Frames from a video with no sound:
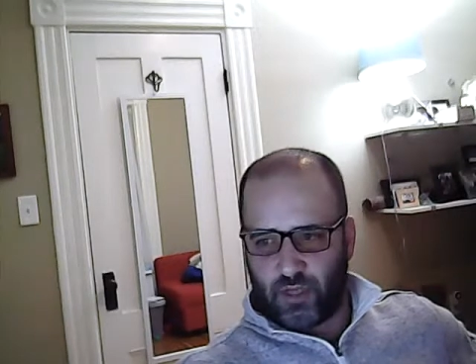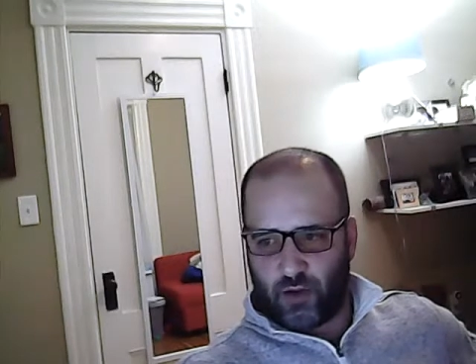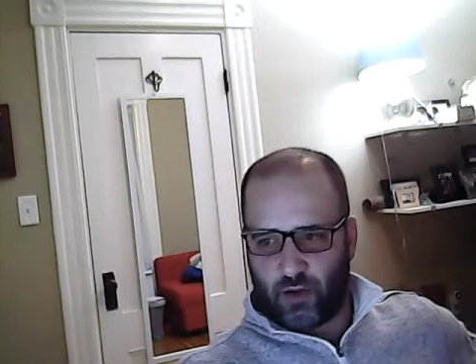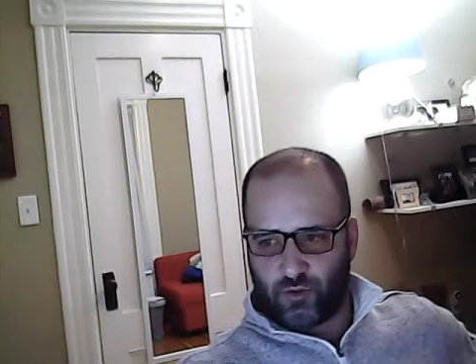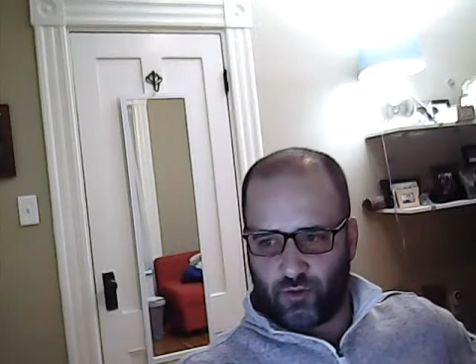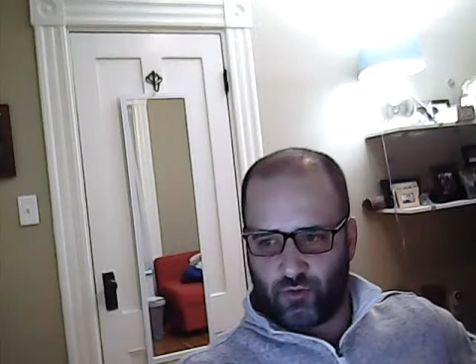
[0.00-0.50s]

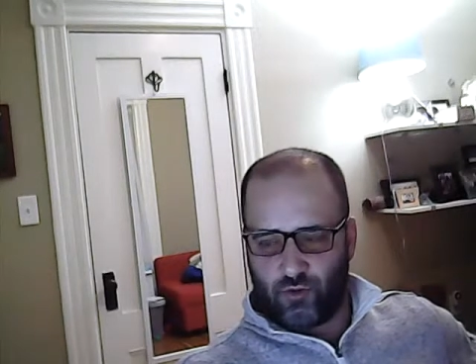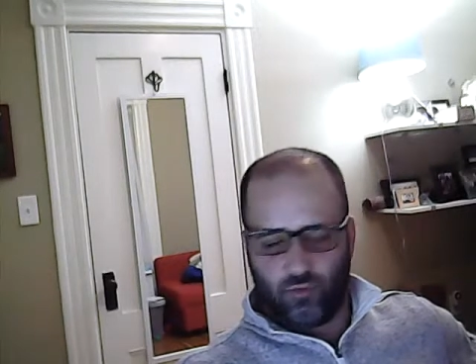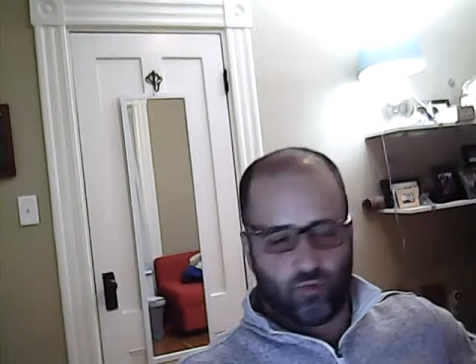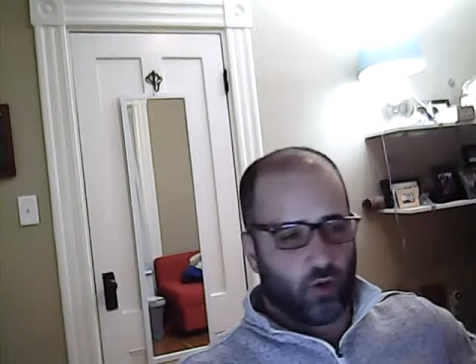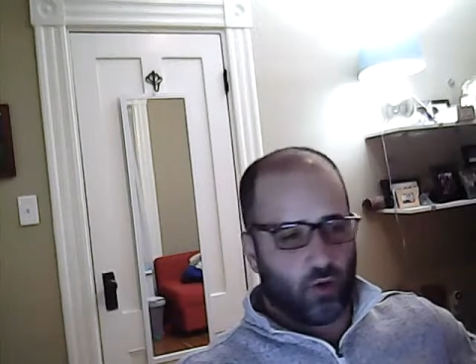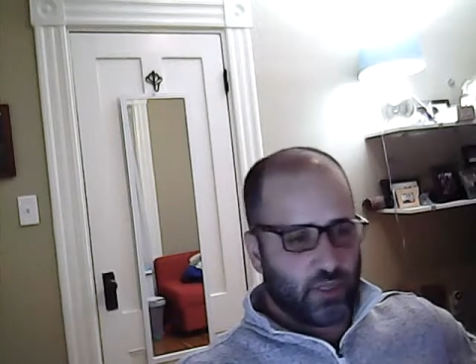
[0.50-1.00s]
households who
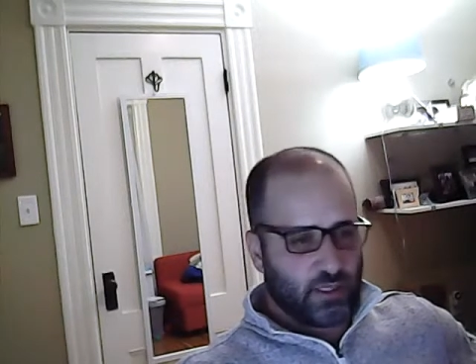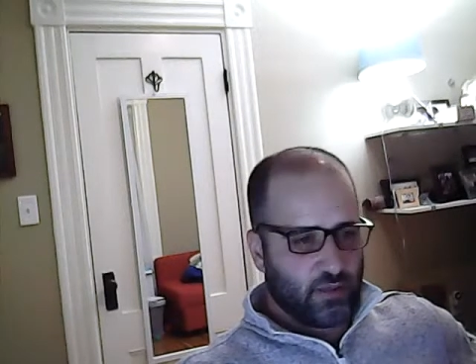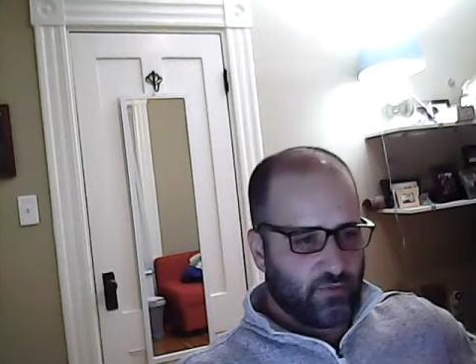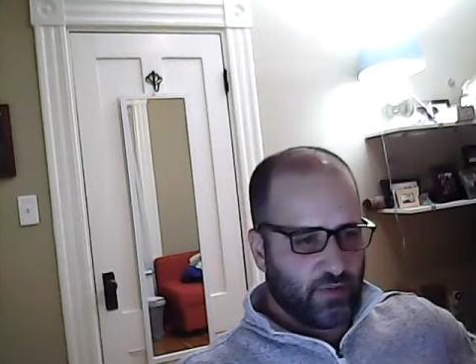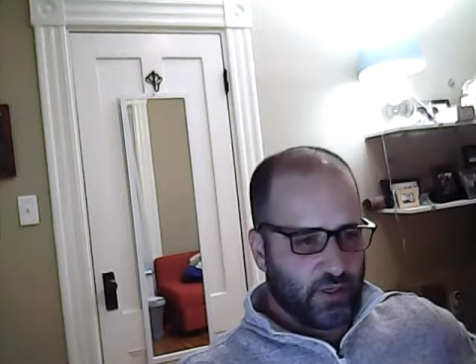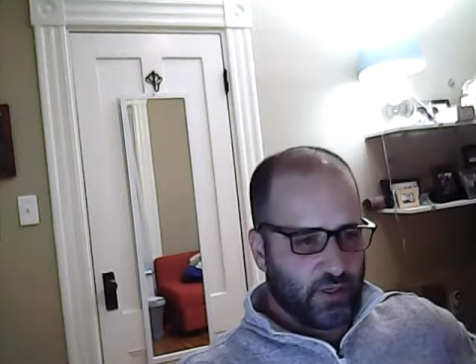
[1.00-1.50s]
don't need the
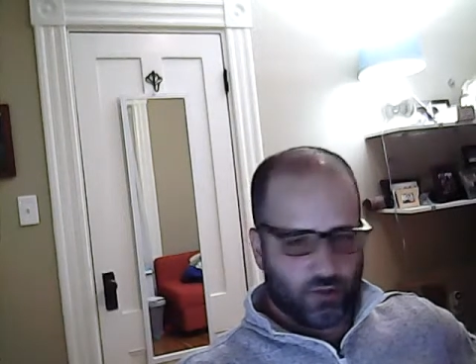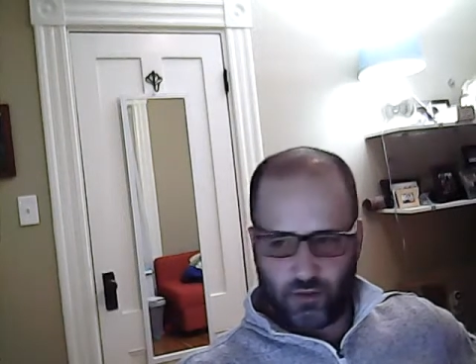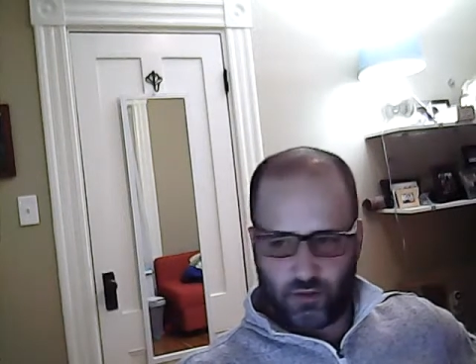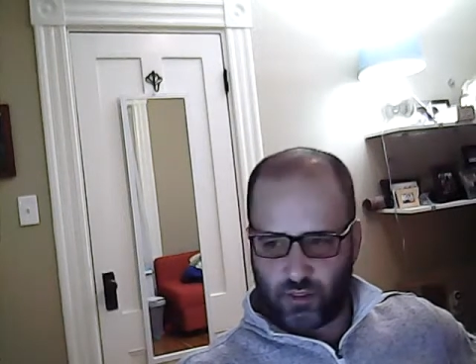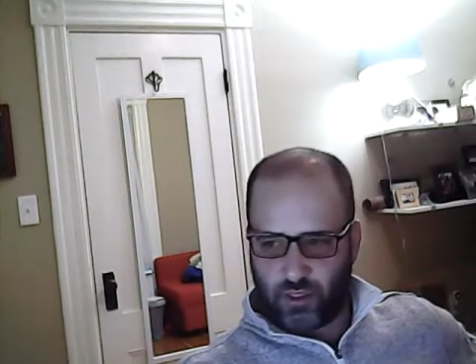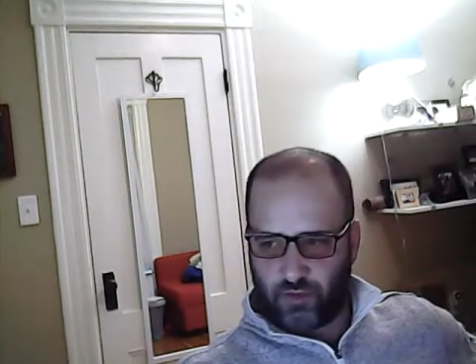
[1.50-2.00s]

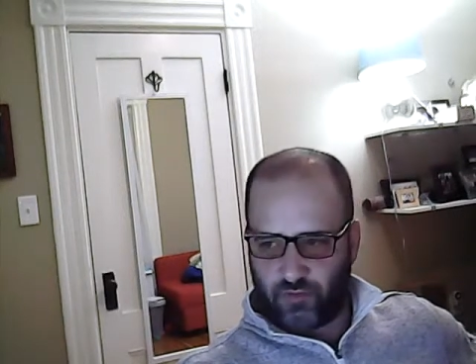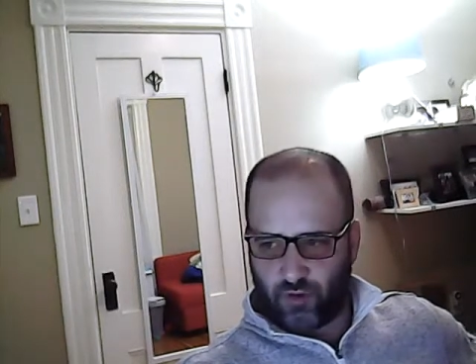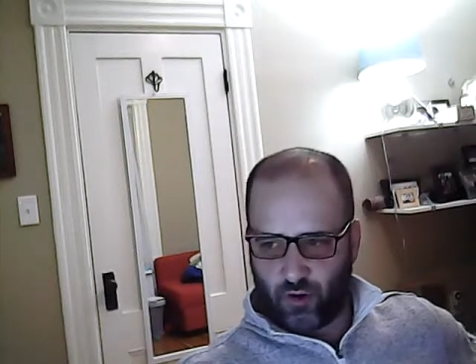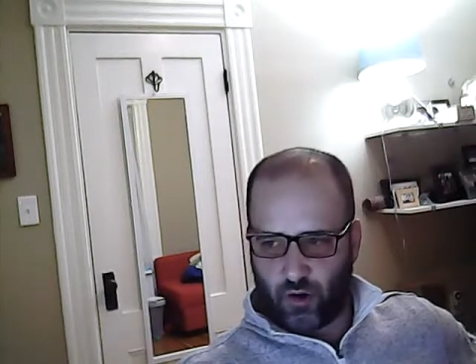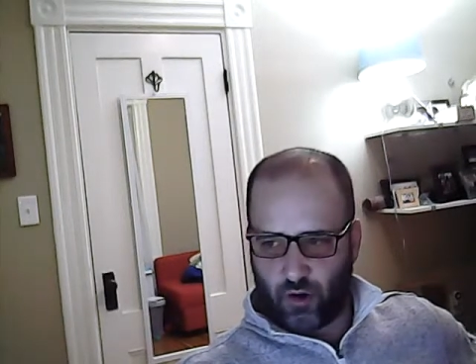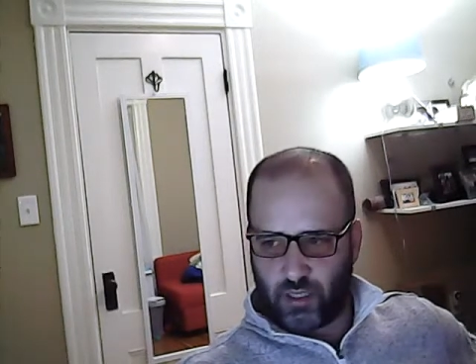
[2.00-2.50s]
features if
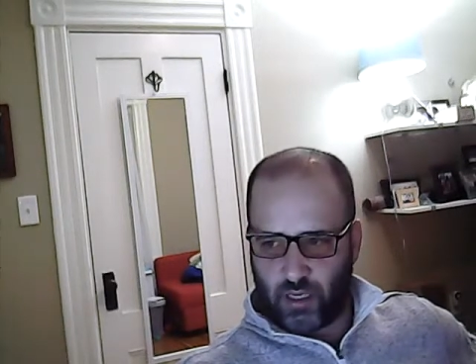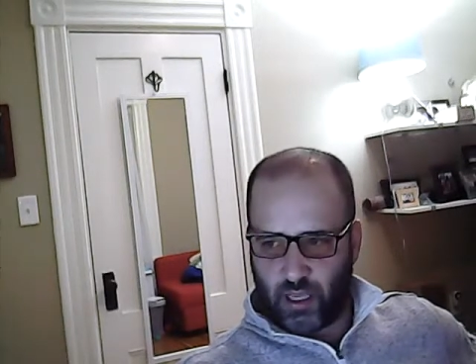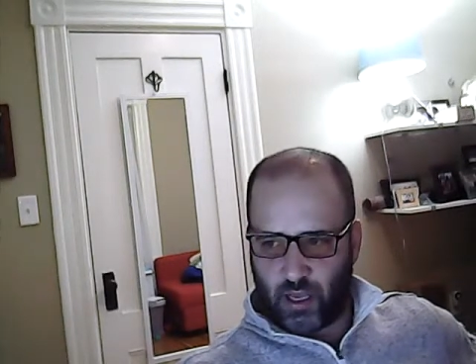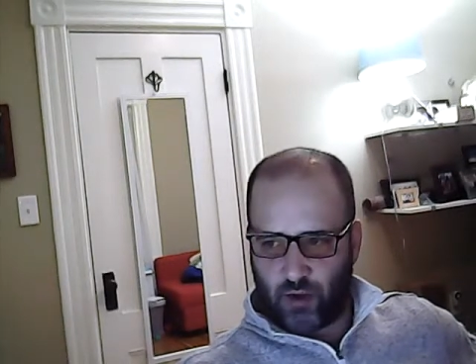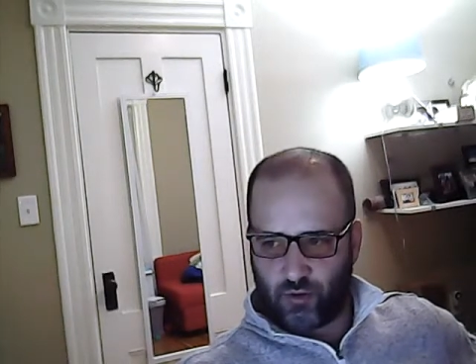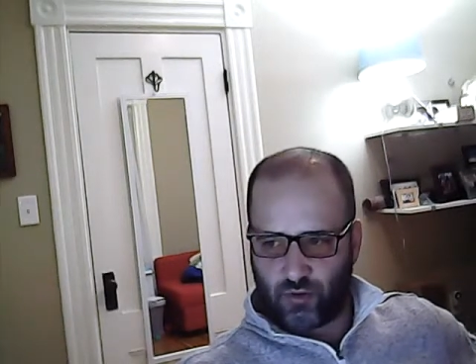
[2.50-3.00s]
there aren't any
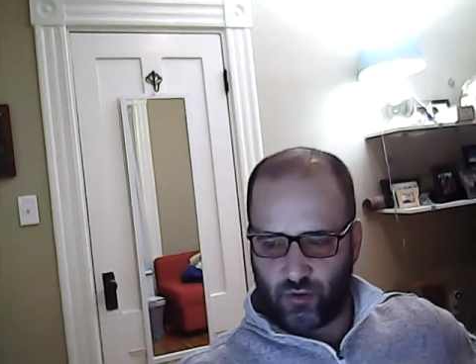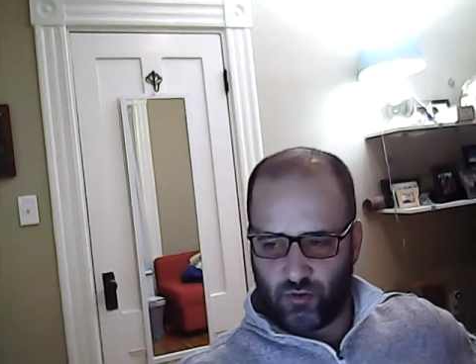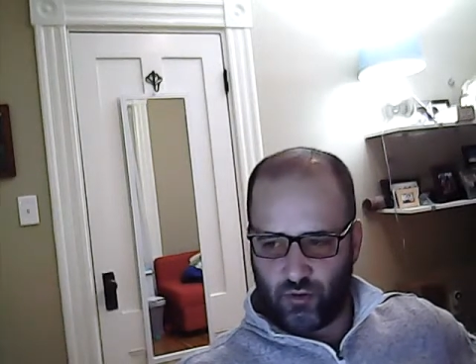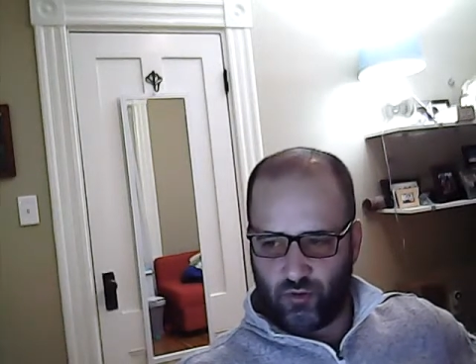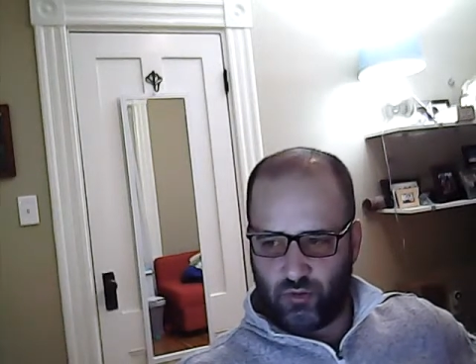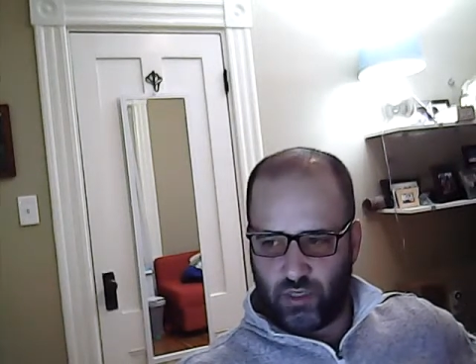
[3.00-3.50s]

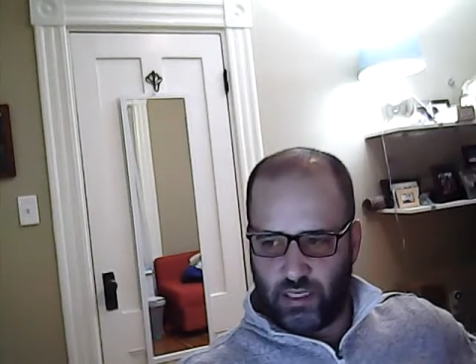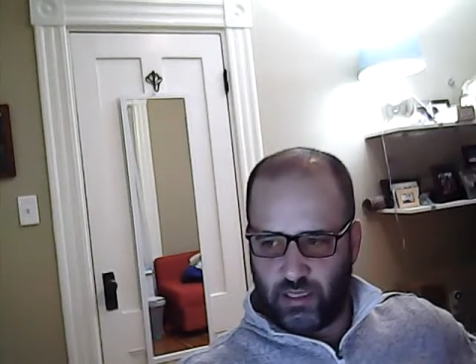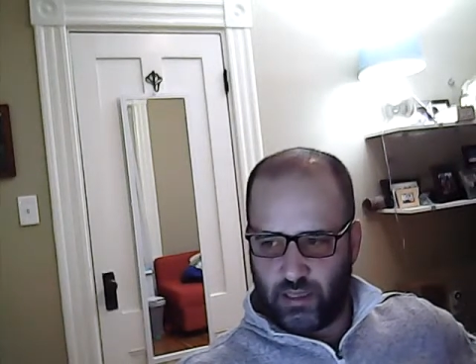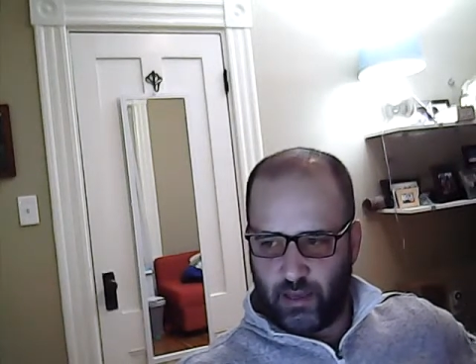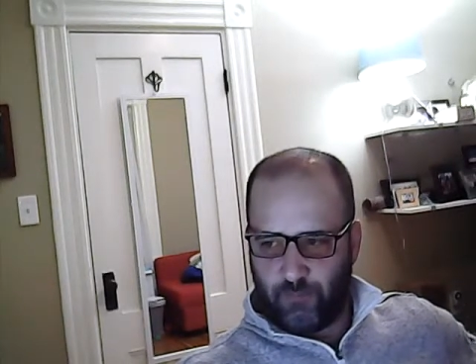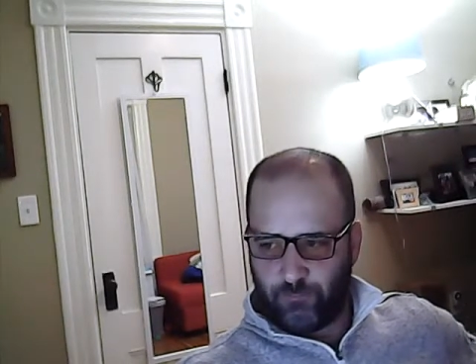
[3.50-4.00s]
households who need
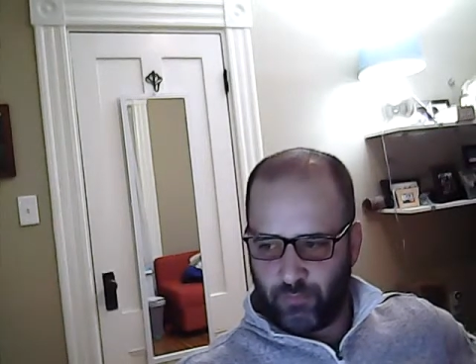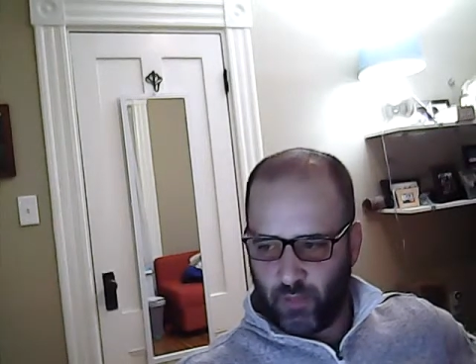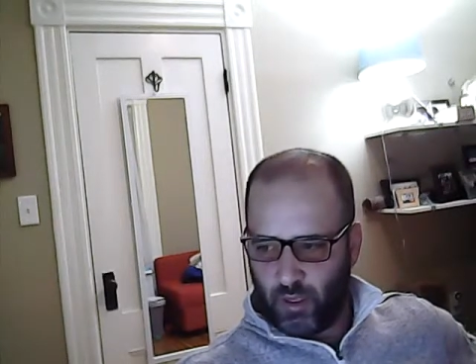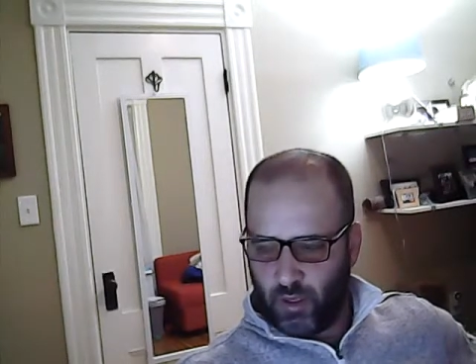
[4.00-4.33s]
them.